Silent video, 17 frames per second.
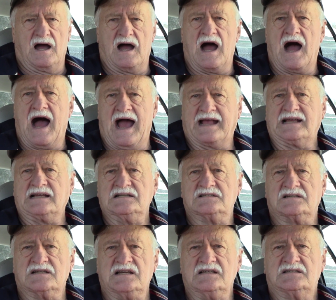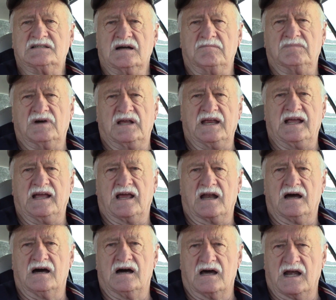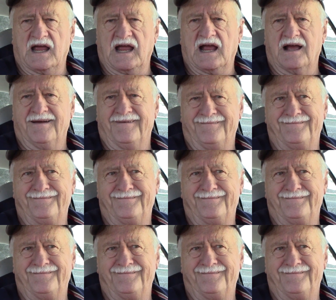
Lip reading: I can see somebody in a hunting